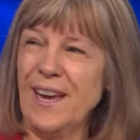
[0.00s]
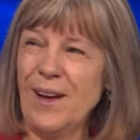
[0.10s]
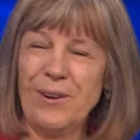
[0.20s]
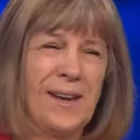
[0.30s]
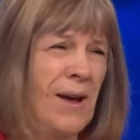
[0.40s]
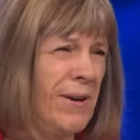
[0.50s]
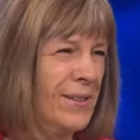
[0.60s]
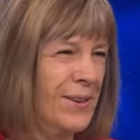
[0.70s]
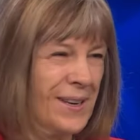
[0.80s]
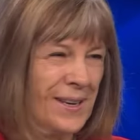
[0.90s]
right. down. And now I
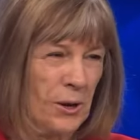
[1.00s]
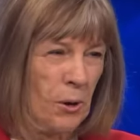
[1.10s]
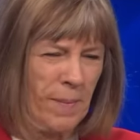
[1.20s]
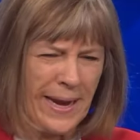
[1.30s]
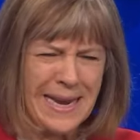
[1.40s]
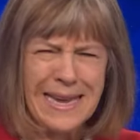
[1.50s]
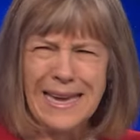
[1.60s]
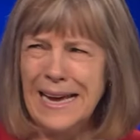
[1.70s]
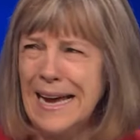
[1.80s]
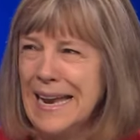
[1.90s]
look at it and go, my
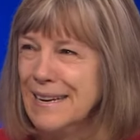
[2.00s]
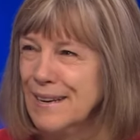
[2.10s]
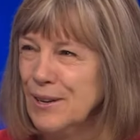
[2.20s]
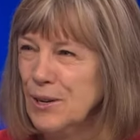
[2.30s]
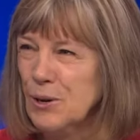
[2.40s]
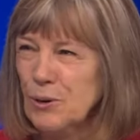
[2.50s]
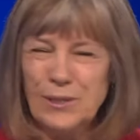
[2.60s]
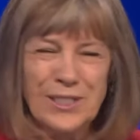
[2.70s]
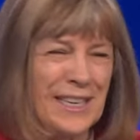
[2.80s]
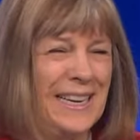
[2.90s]
God,
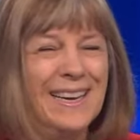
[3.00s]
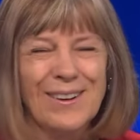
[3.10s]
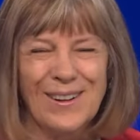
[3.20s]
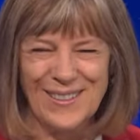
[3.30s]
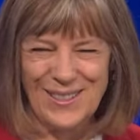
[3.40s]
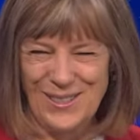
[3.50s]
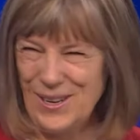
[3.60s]
who's going to eat all this